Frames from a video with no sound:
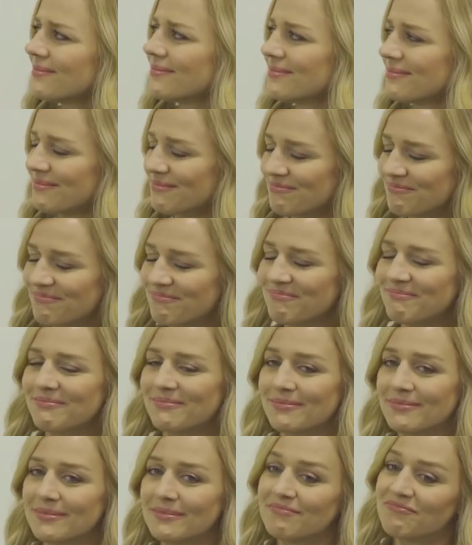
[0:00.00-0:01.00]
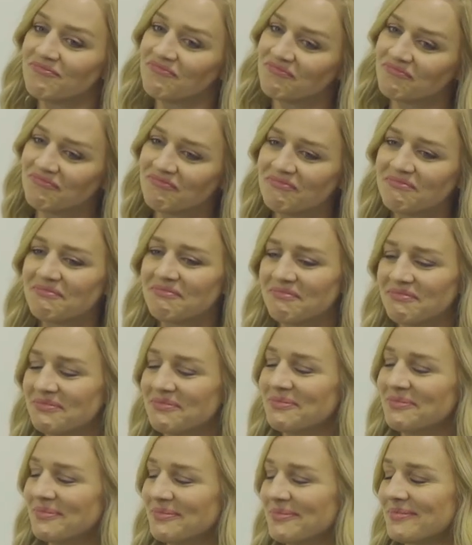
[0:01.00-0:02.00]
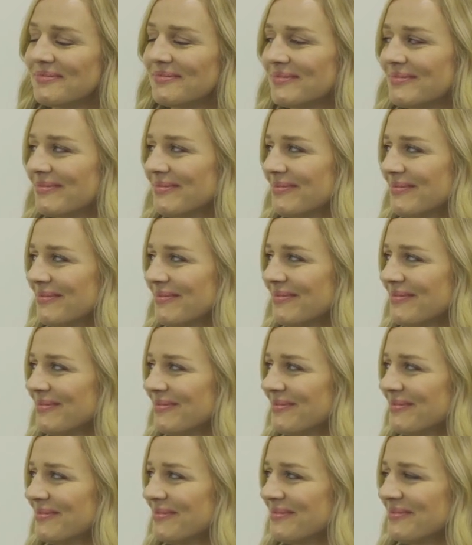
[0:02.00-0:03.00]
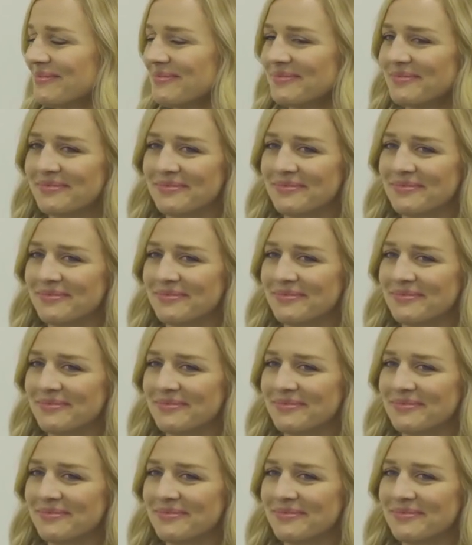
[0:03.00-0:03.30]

(not speaking)